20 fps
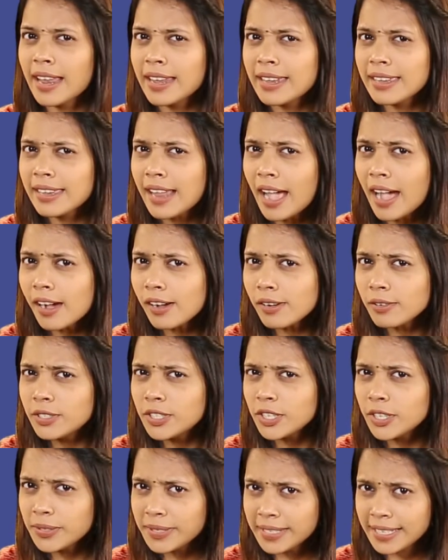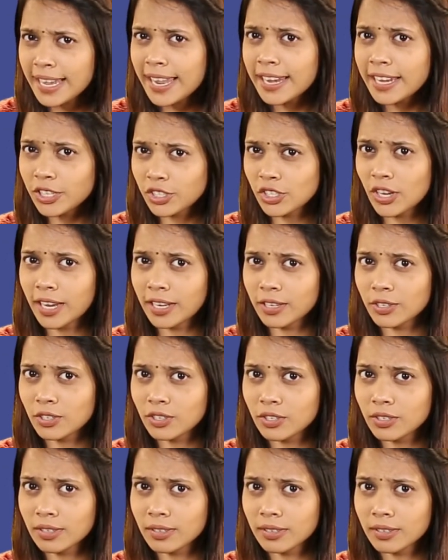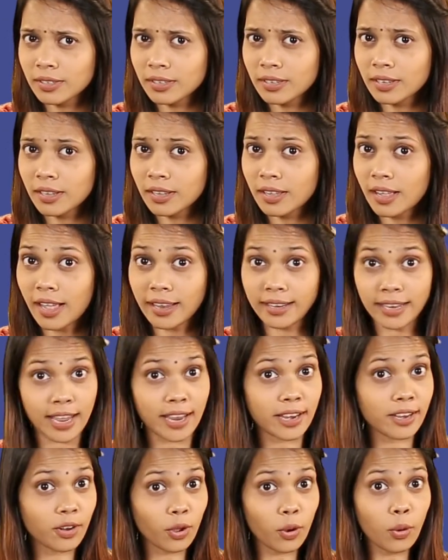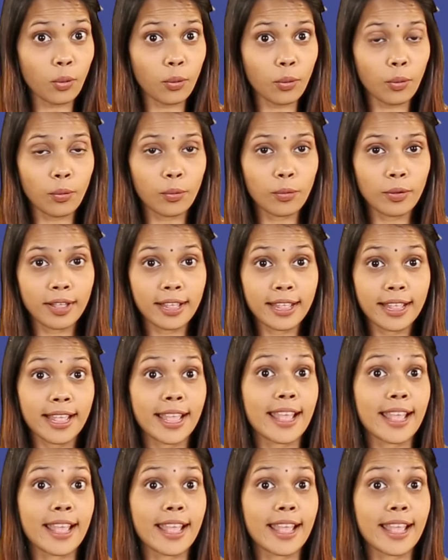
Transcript: Now, do you see any change? Again, no.